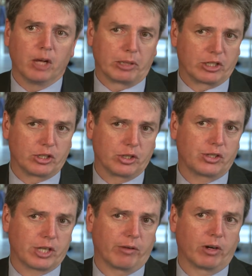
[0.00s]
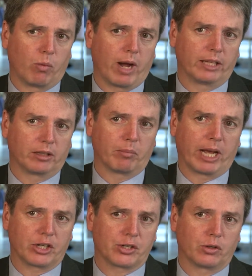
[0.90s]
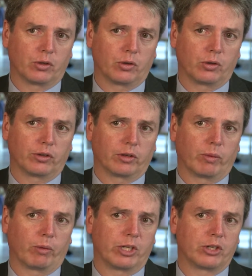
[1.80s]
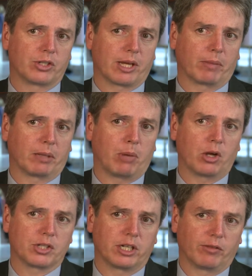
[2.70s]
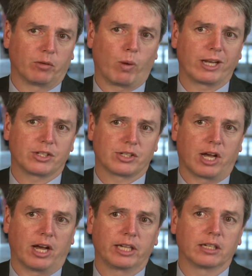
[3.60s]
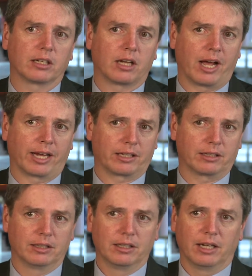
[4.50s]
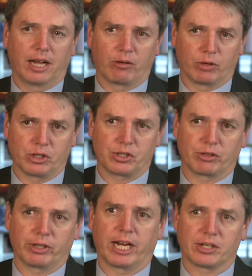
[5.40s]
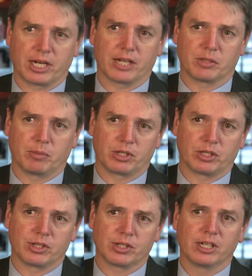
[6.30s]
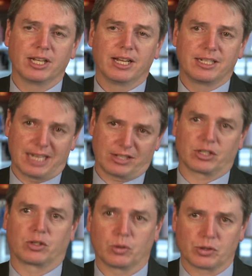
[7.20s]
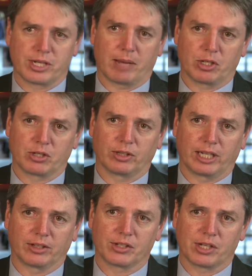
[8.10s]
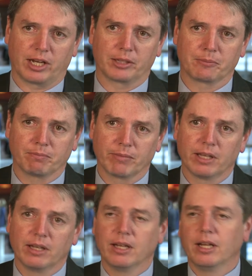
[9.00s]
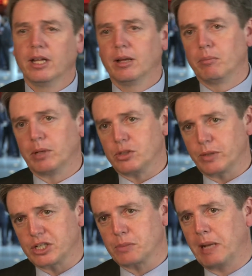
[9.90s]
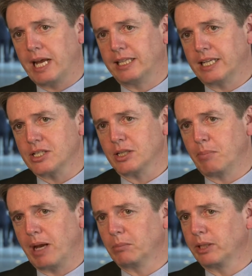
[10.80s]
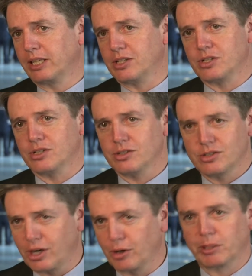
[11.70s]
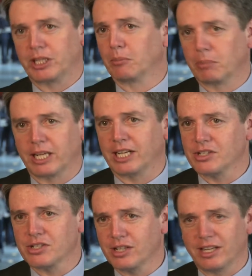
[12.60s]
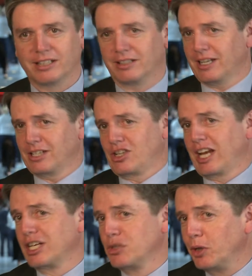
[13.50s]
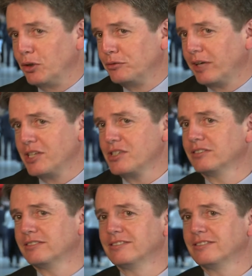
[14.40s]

but to do so in a way that makes sure that when we do something positive in one side, like uh, reducing greenhouse gas emissions, doesn't cause damage on the other side. But to explain that to the public is terribly complex, uh, a challenge we all face.